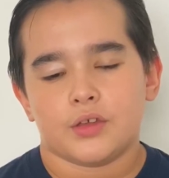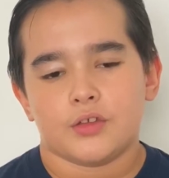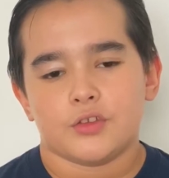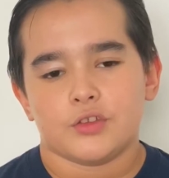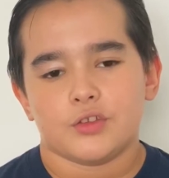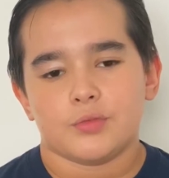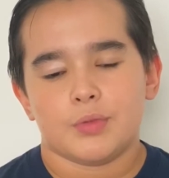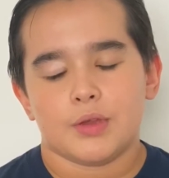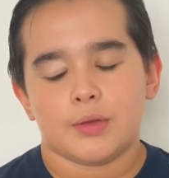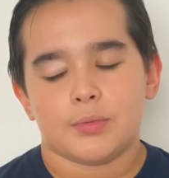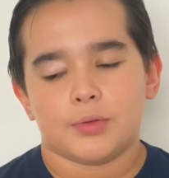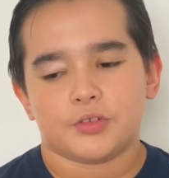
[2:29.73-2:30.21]

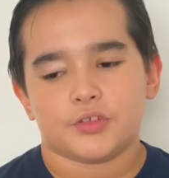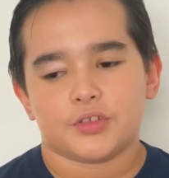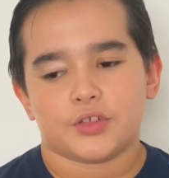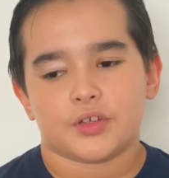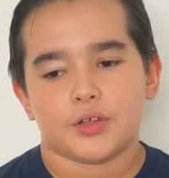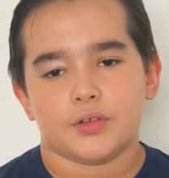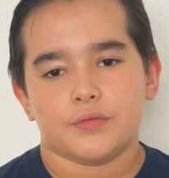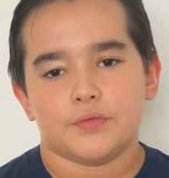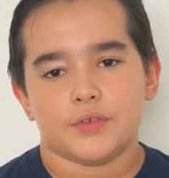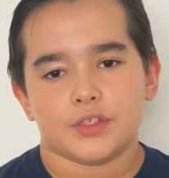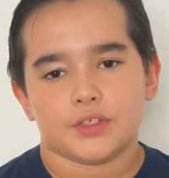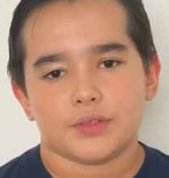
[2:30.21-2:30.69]
to be able to
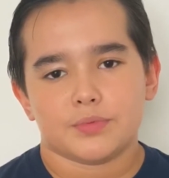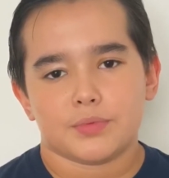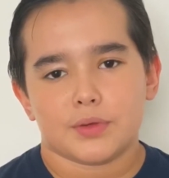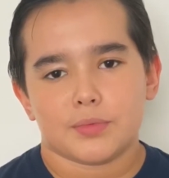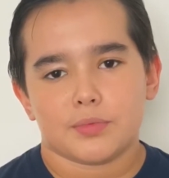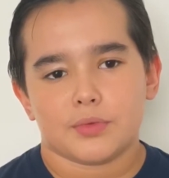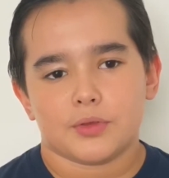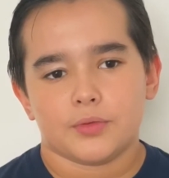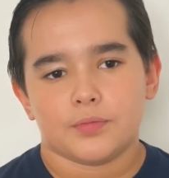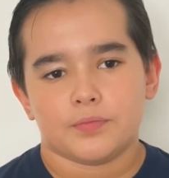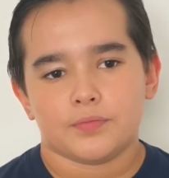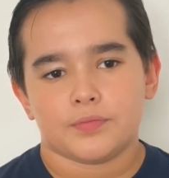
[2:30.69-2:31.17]
convince
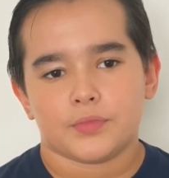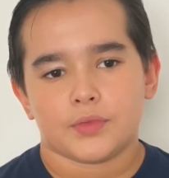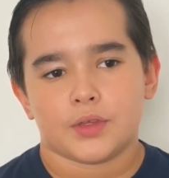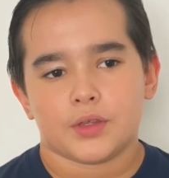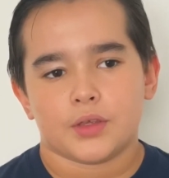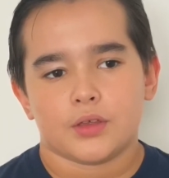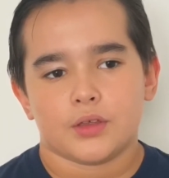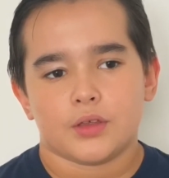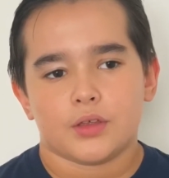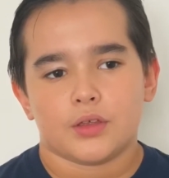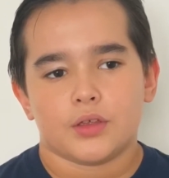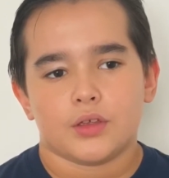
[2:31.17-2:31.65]
people.
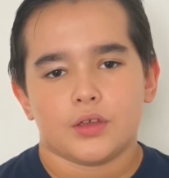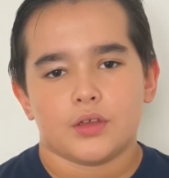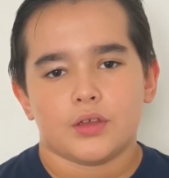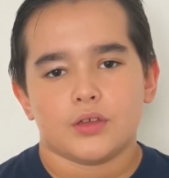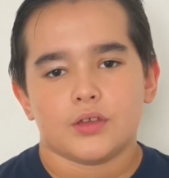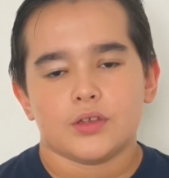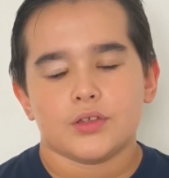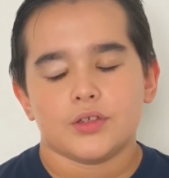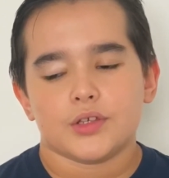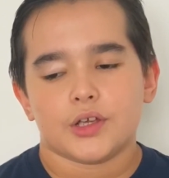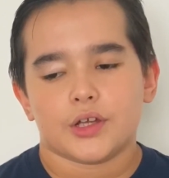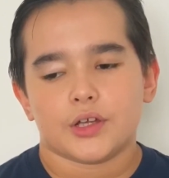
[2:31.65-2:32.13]

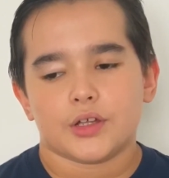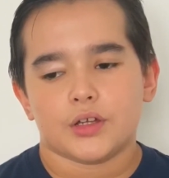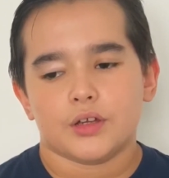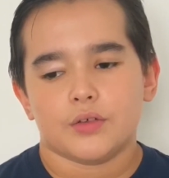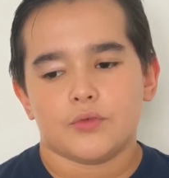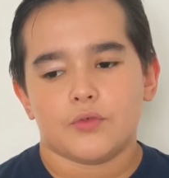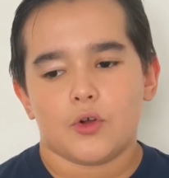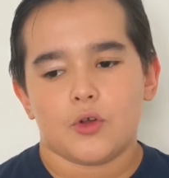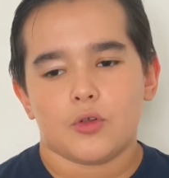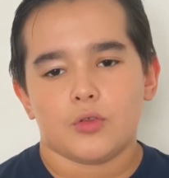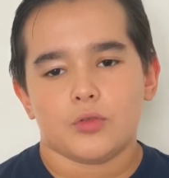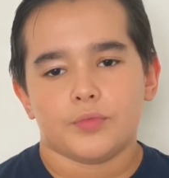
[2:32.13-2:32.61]
Second
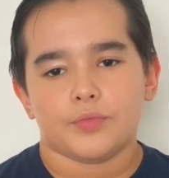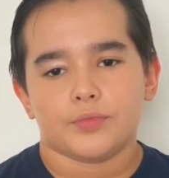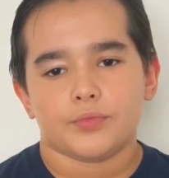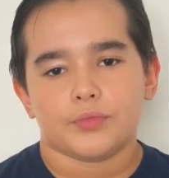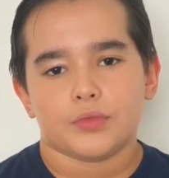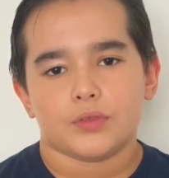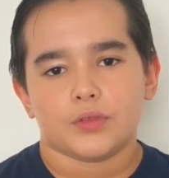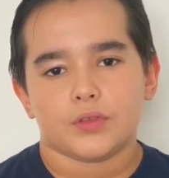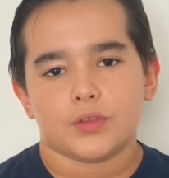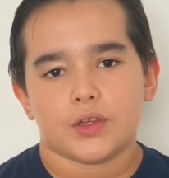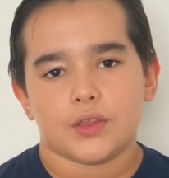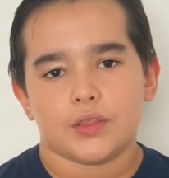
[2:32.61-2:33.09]
of all,
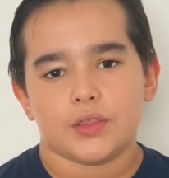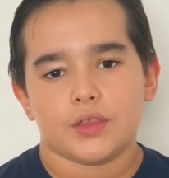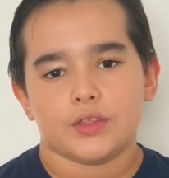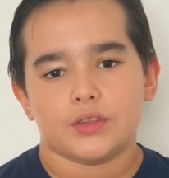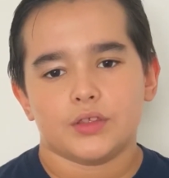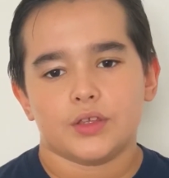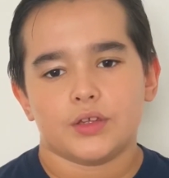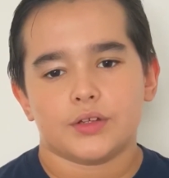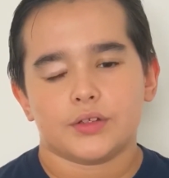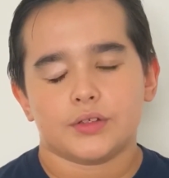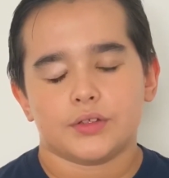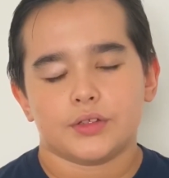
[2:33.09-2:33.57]
I think
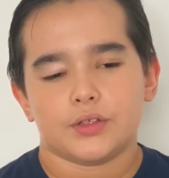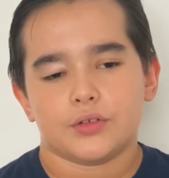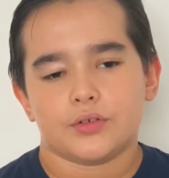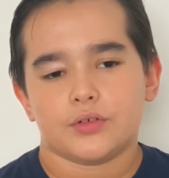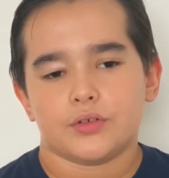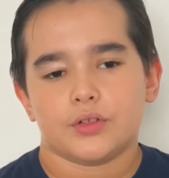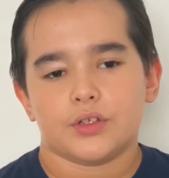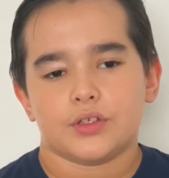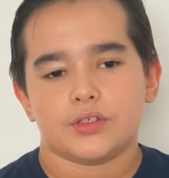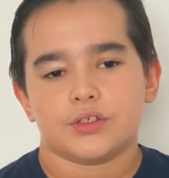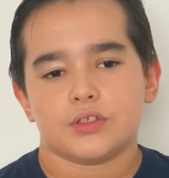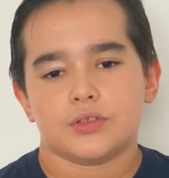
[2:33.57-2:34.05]
that a leader
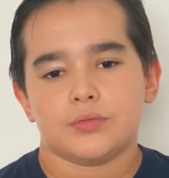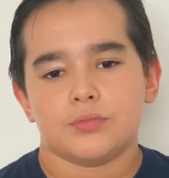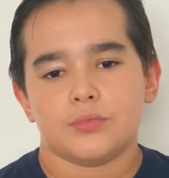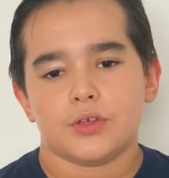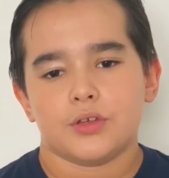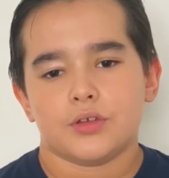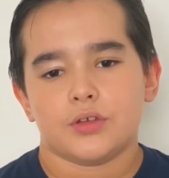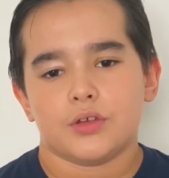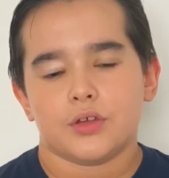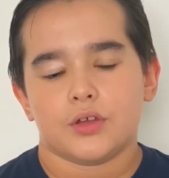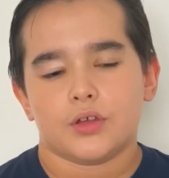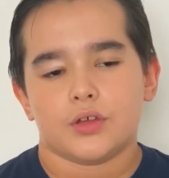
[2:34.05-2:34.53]
needs to
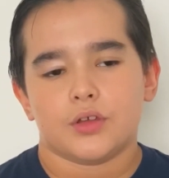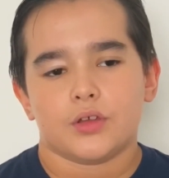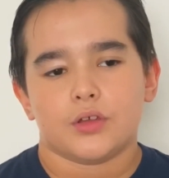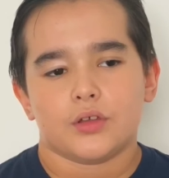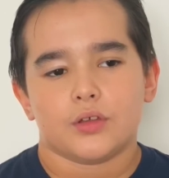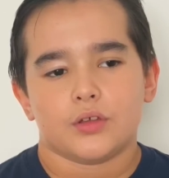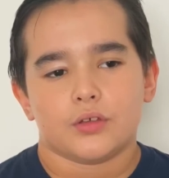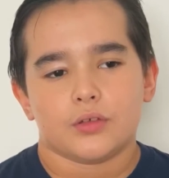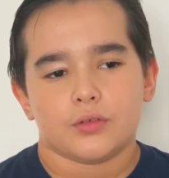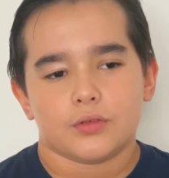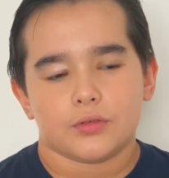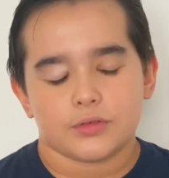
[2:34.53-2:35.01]
be
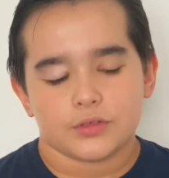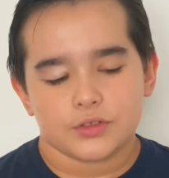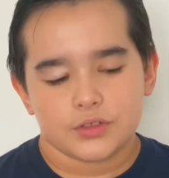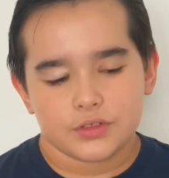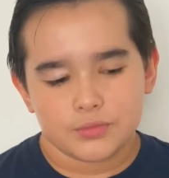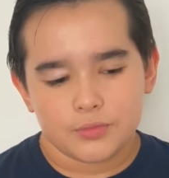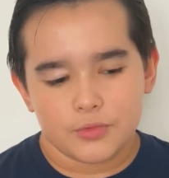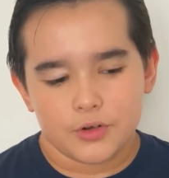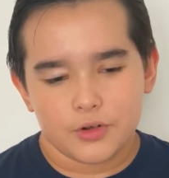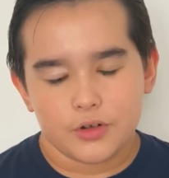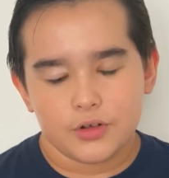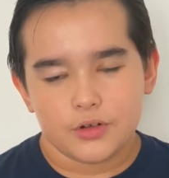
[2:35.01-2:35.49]

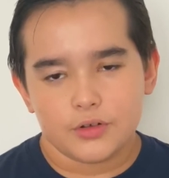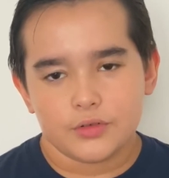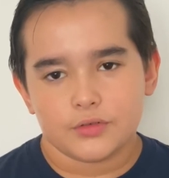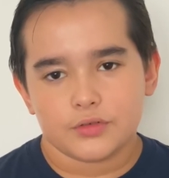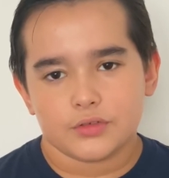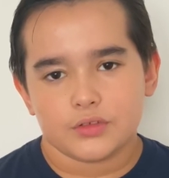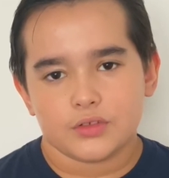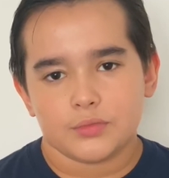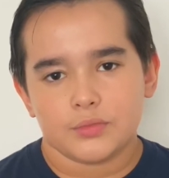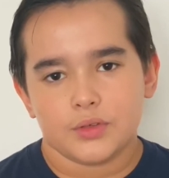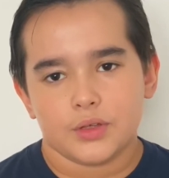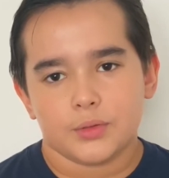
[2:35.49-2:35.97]

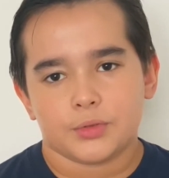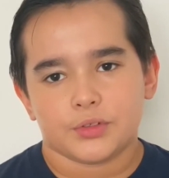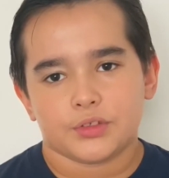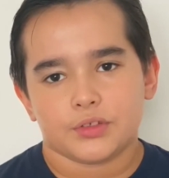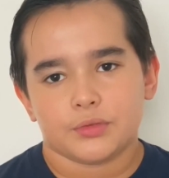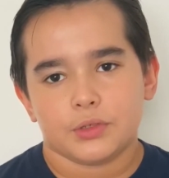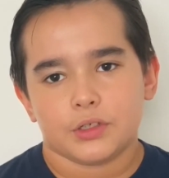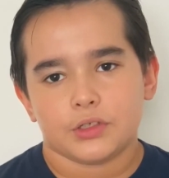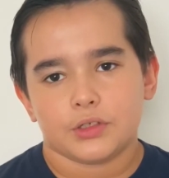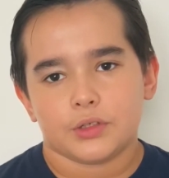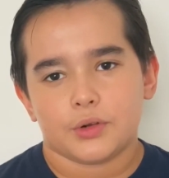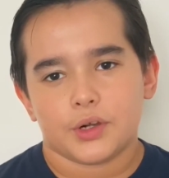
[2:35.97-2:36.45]
smart to be able to
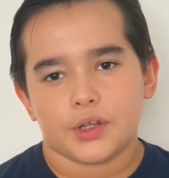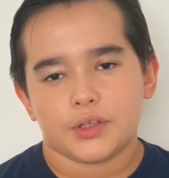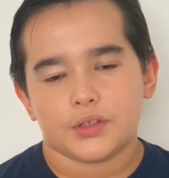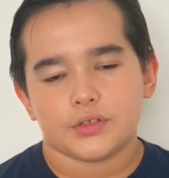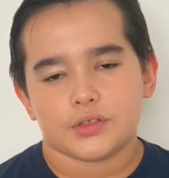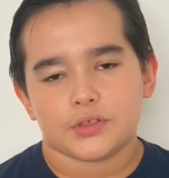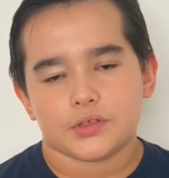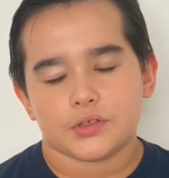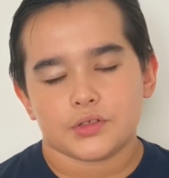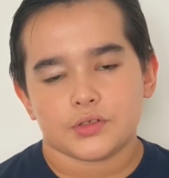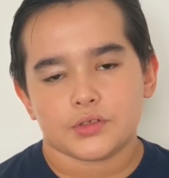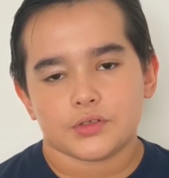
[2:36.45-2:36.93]
make the right
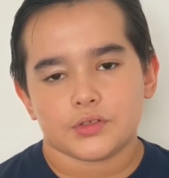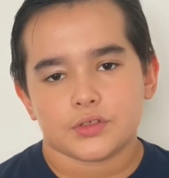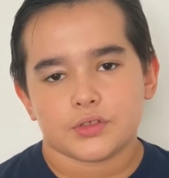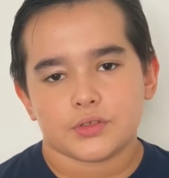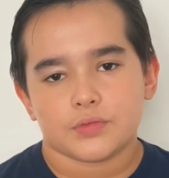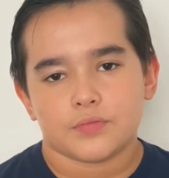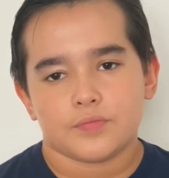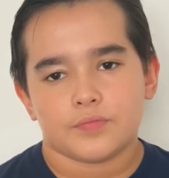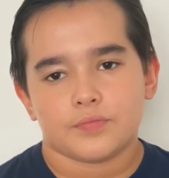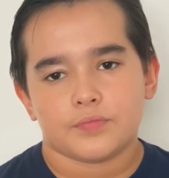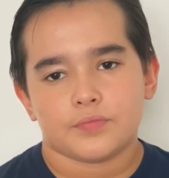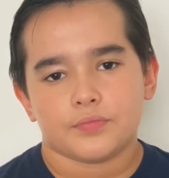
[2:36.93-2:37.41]
decisions.
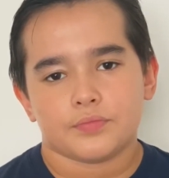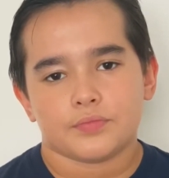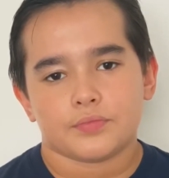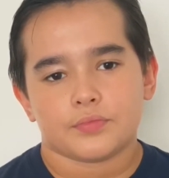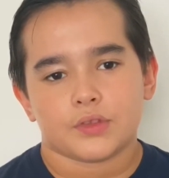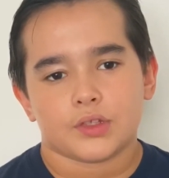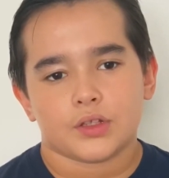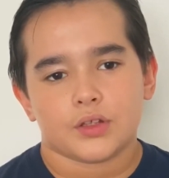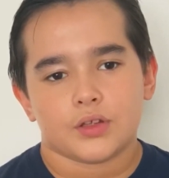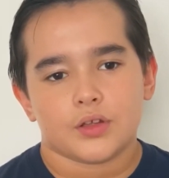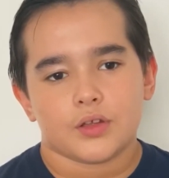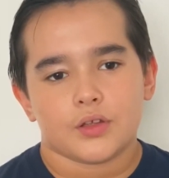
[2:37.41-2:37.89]

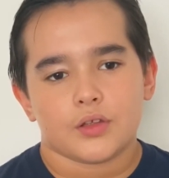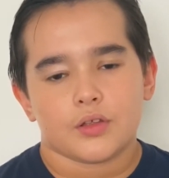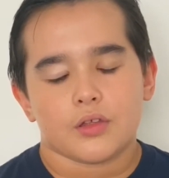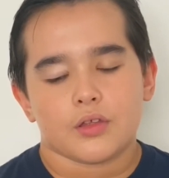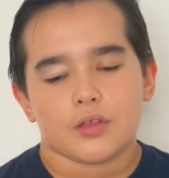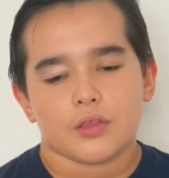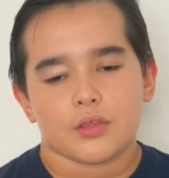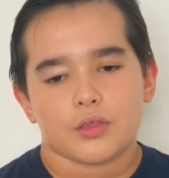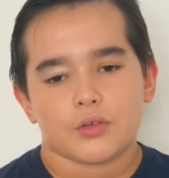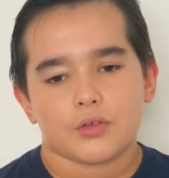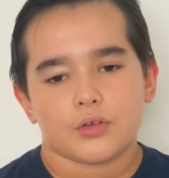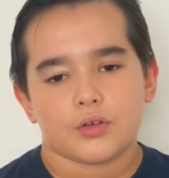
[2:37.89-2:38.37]

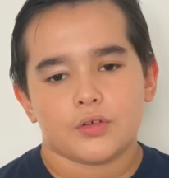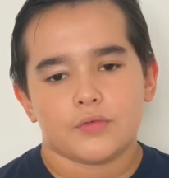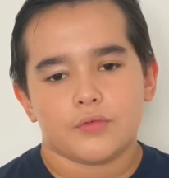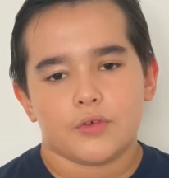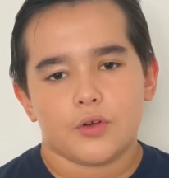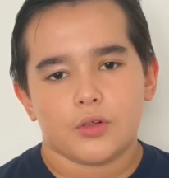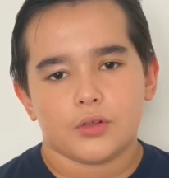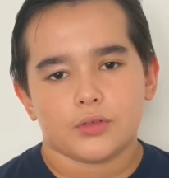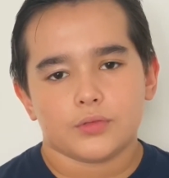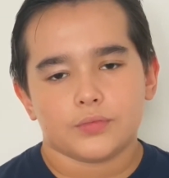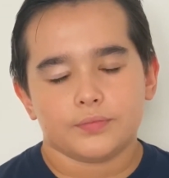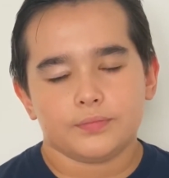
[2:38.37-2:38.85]
Third of all,